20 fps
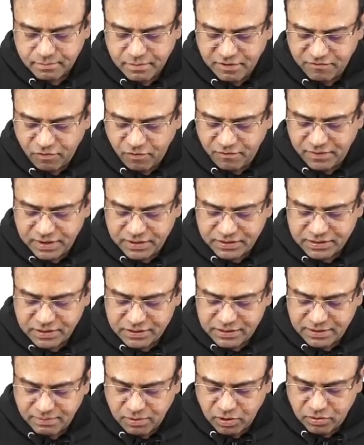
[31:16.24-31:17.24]
before we
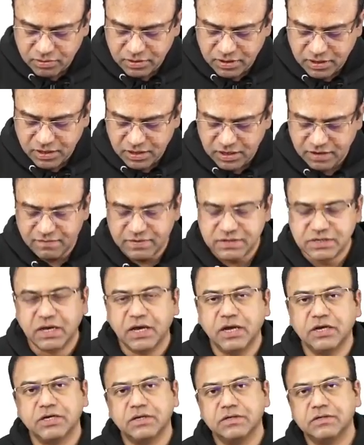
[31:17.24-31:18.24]
discuss about the
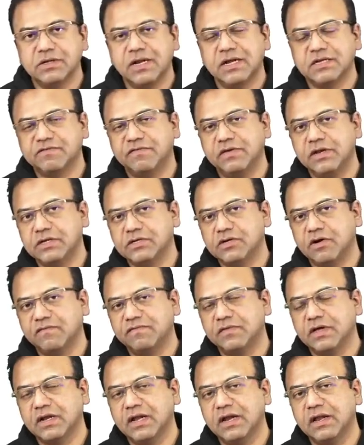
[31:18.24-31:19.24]
investigations, let's finish off
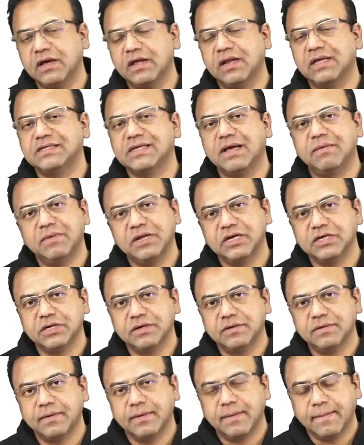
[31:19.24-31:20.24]
the clinical
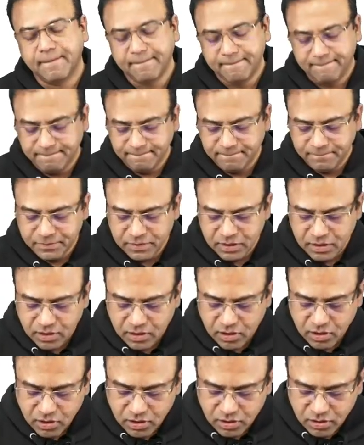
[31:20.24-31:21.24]
examination.
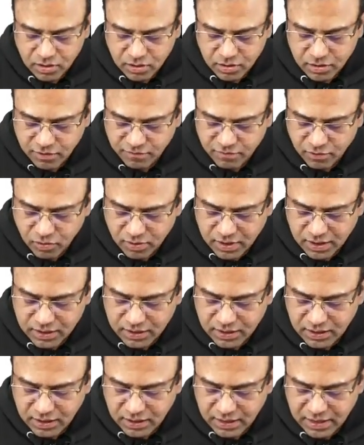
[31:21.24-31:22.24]
If you look
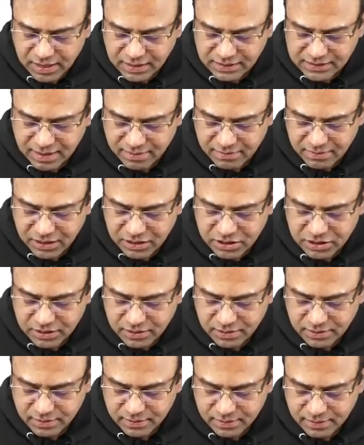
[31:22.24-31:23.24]
at the
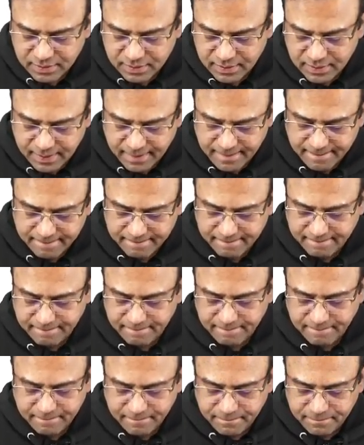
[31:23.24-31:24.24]
examination,
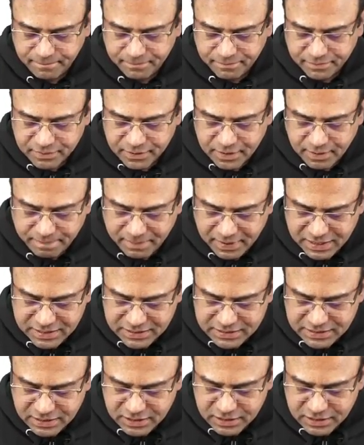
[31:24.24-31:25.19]
the pulse